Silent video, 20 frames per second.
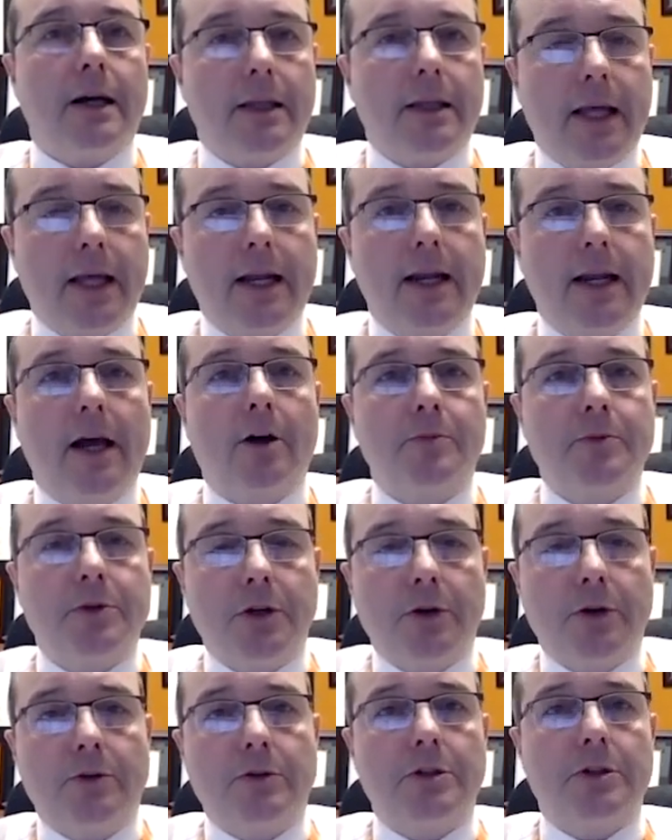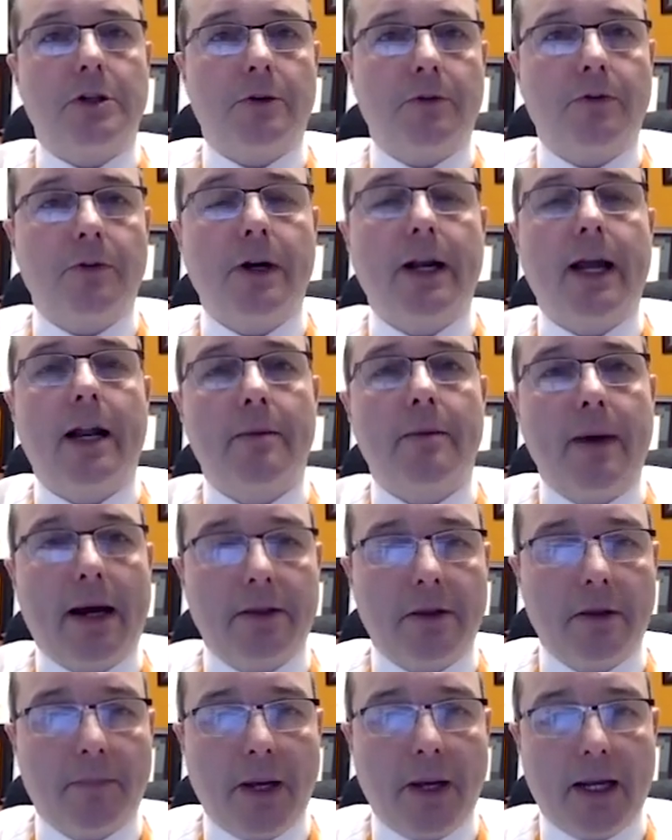then helps you to forget
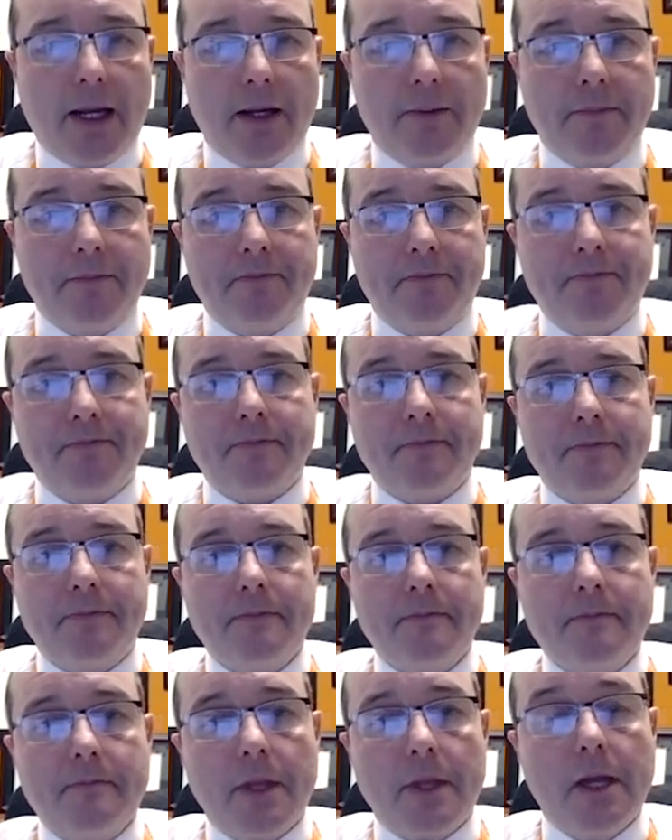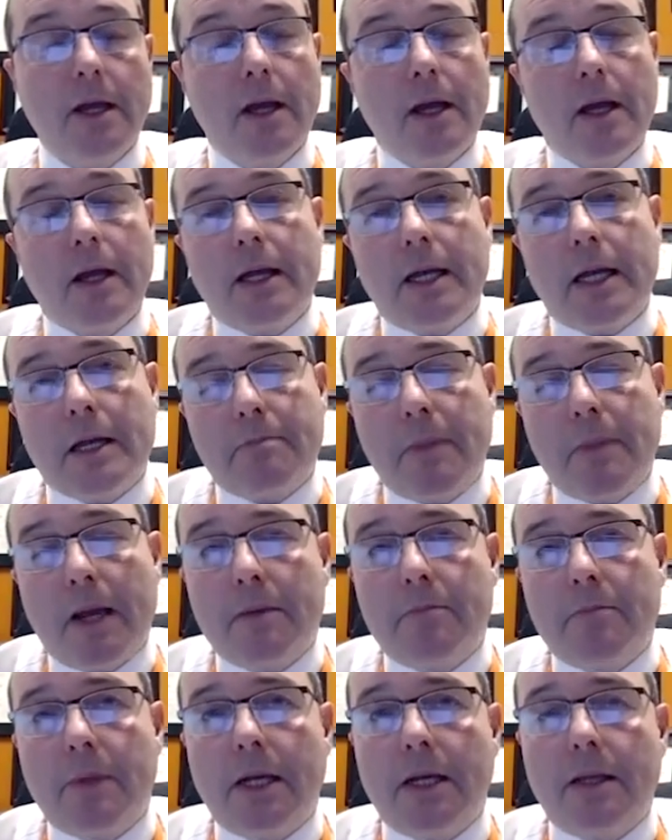about the pain. It
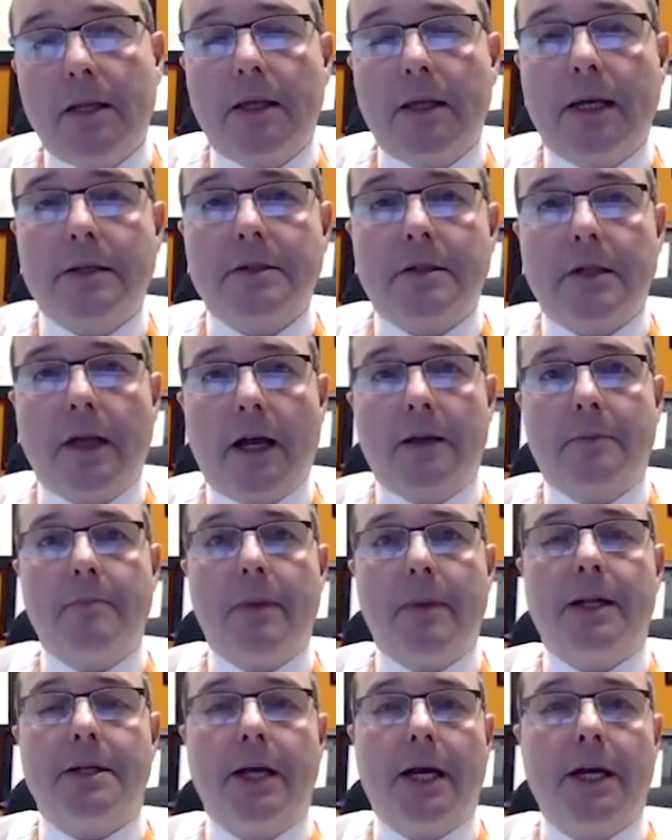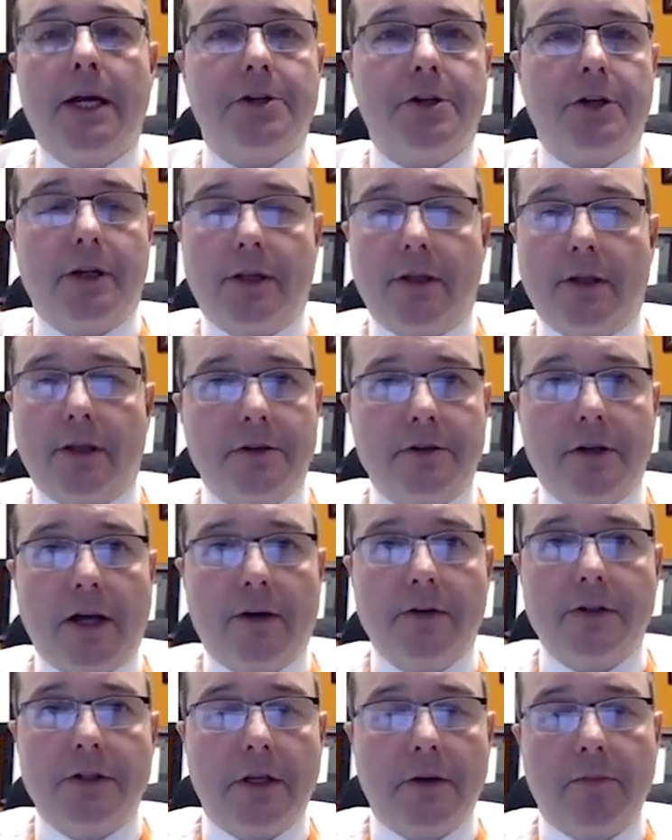may mean things like meditation, and there's
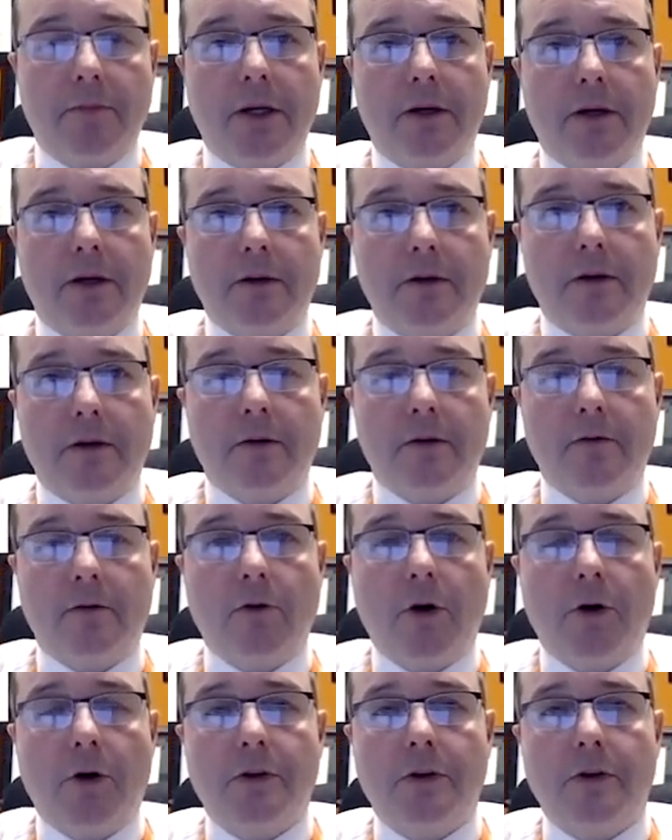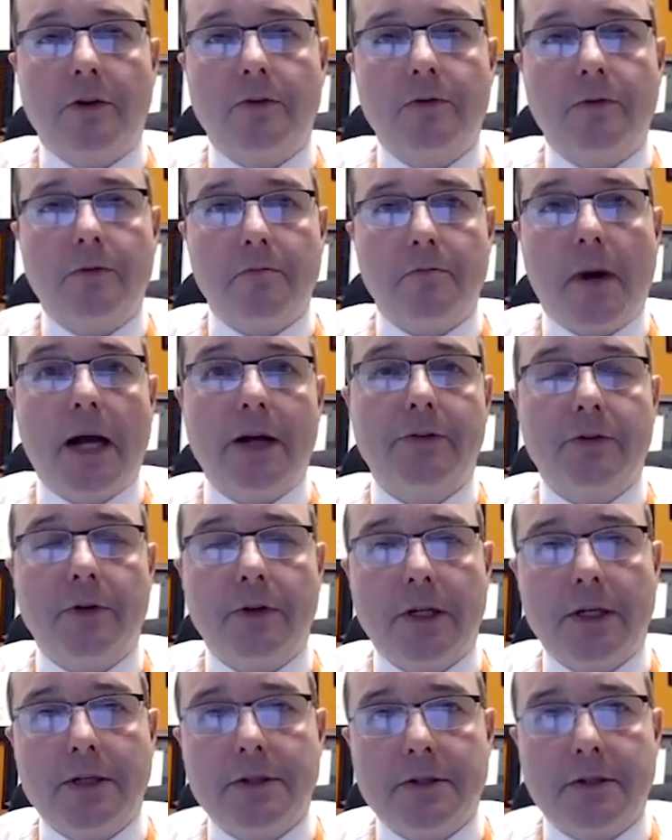obviously been a growth of
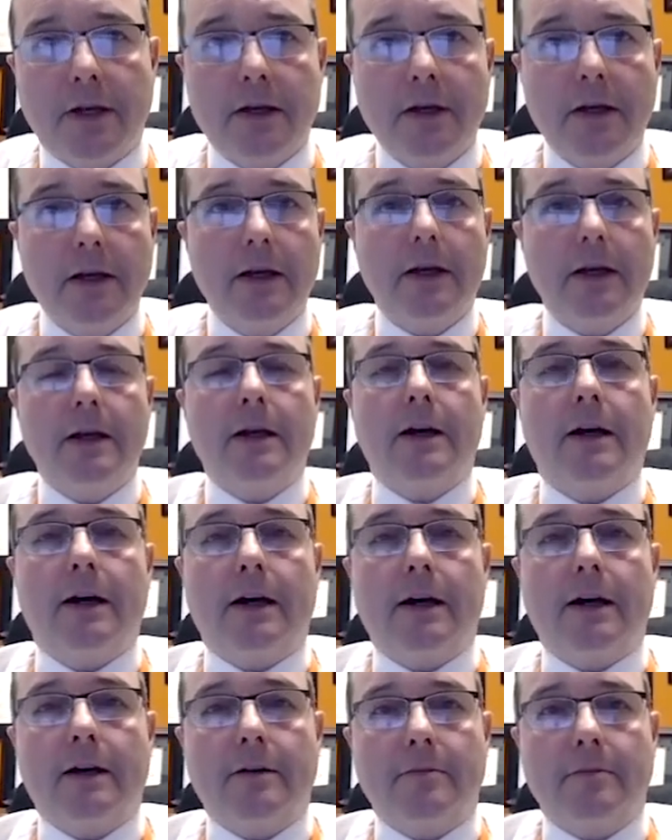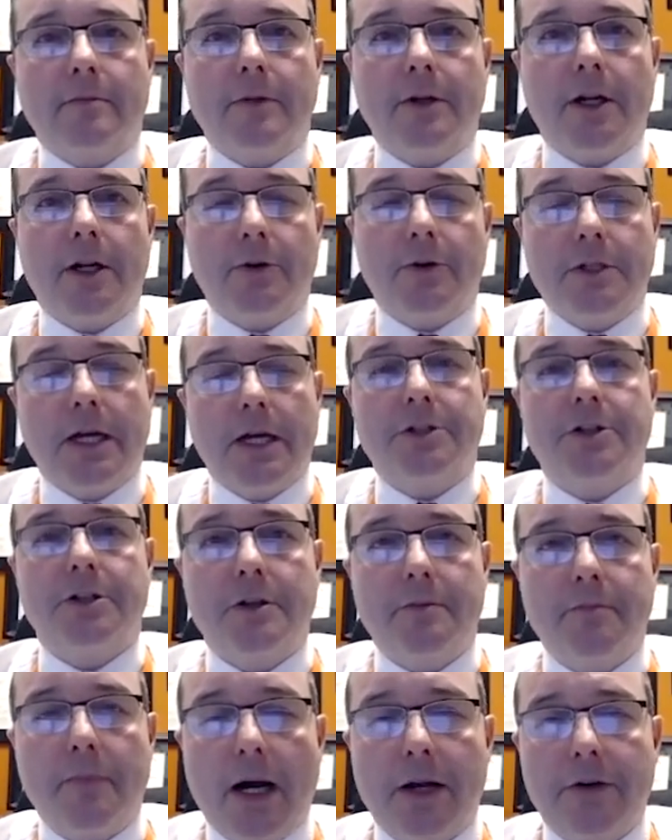mindfulness, you know, attention
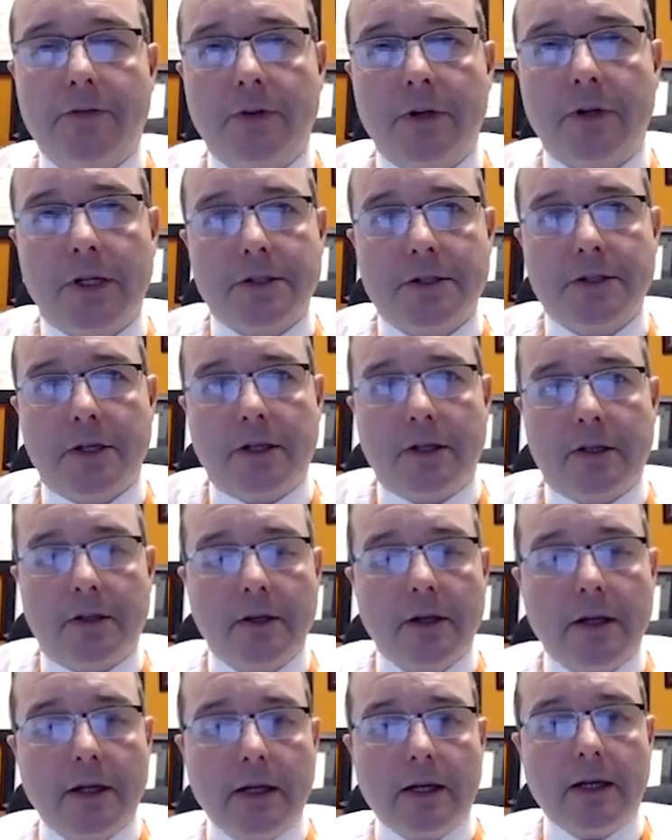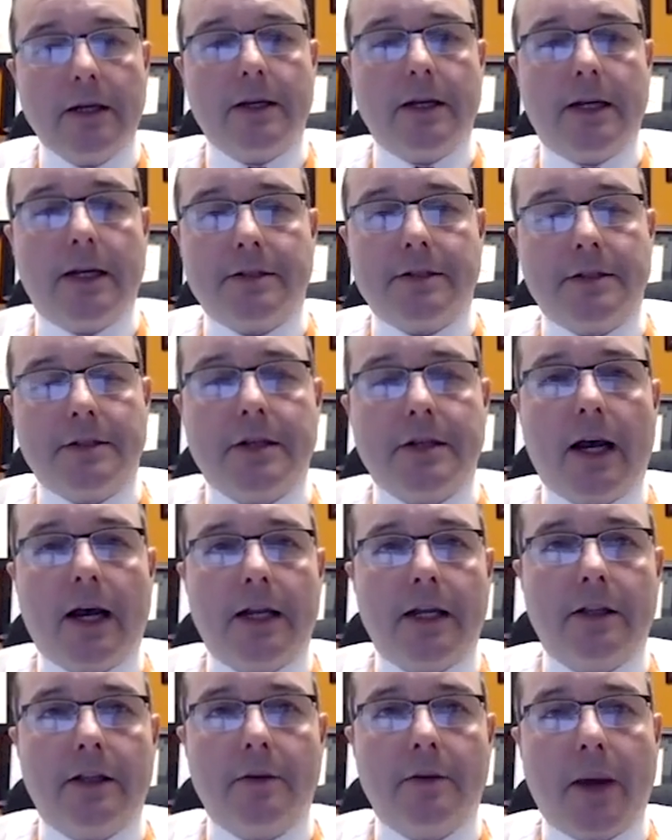to mindfulness in
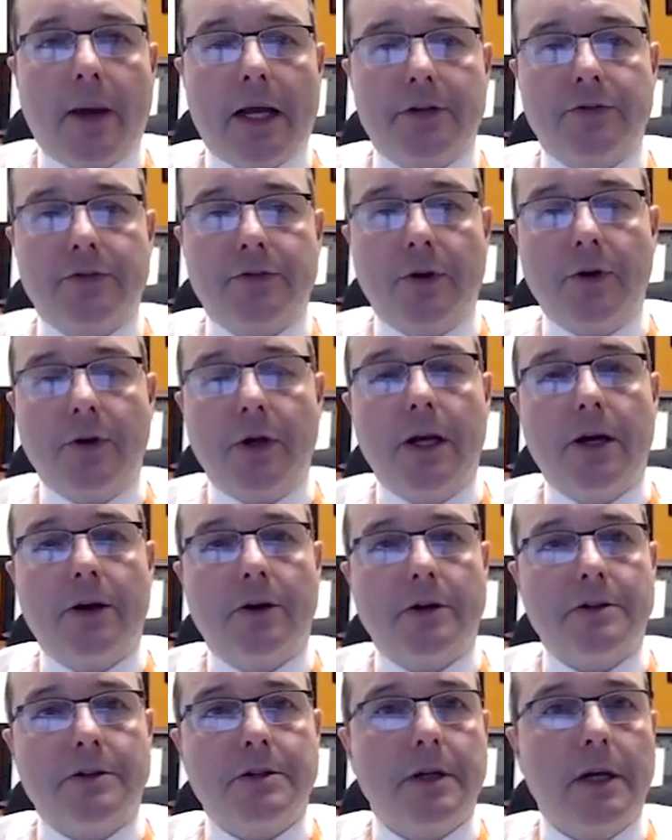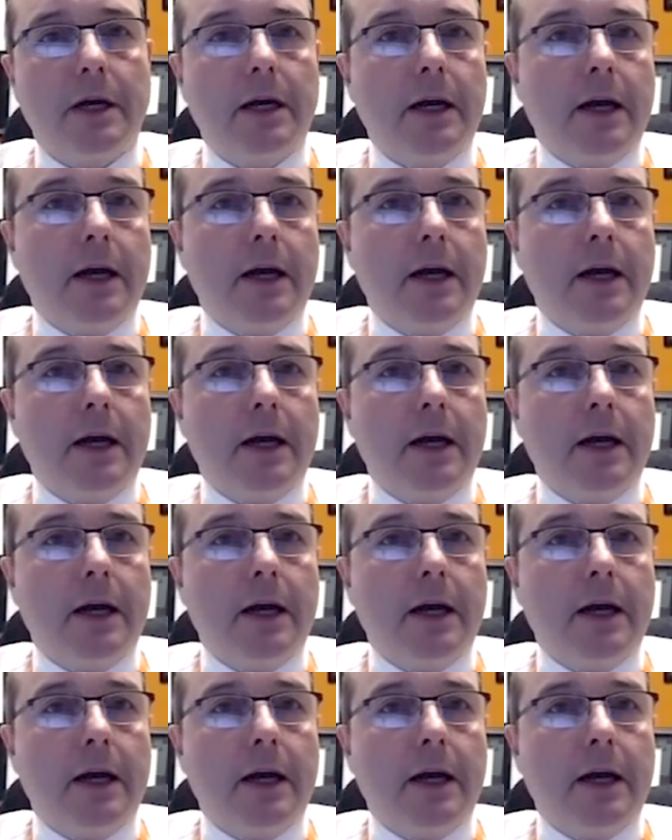society in the past few years.